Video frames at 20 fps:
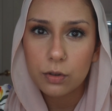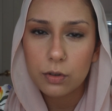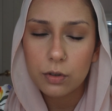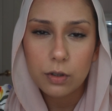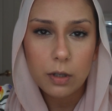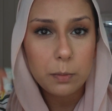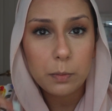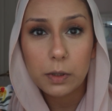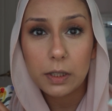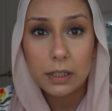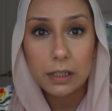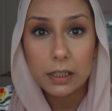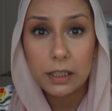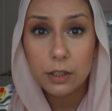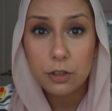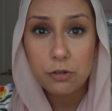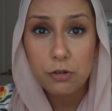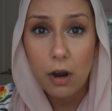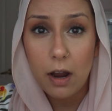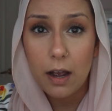
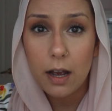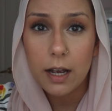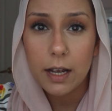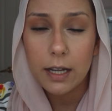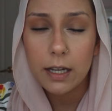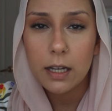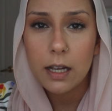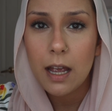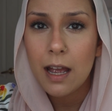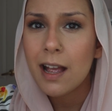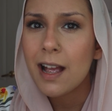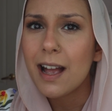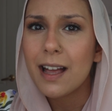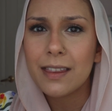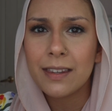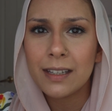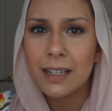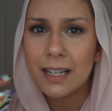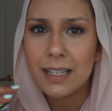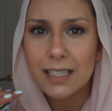completely dry,
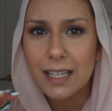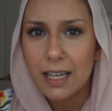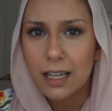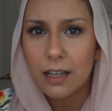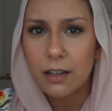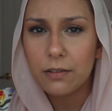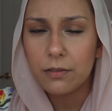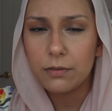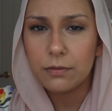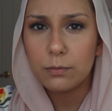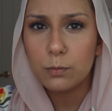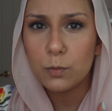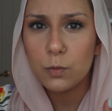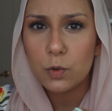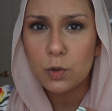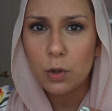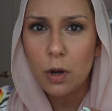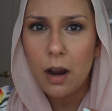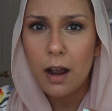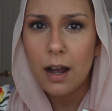and then I take a
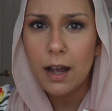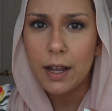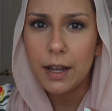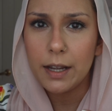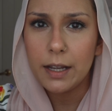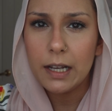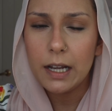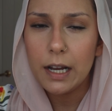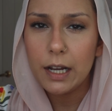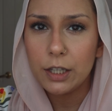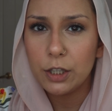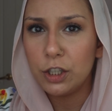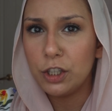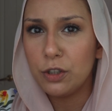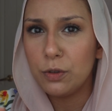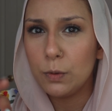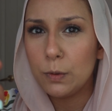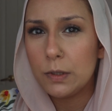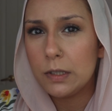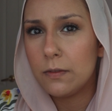dry,
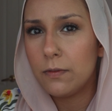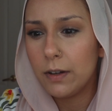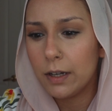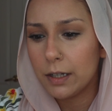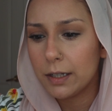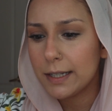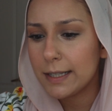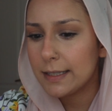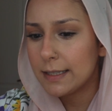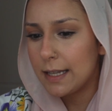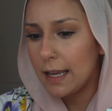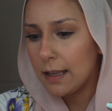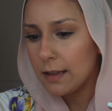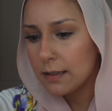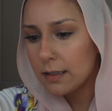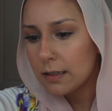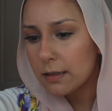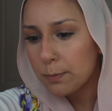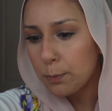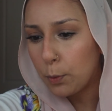unused, very
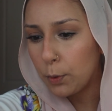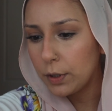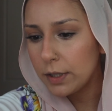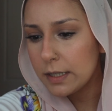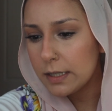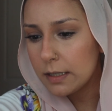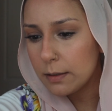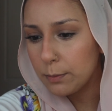dense, pointy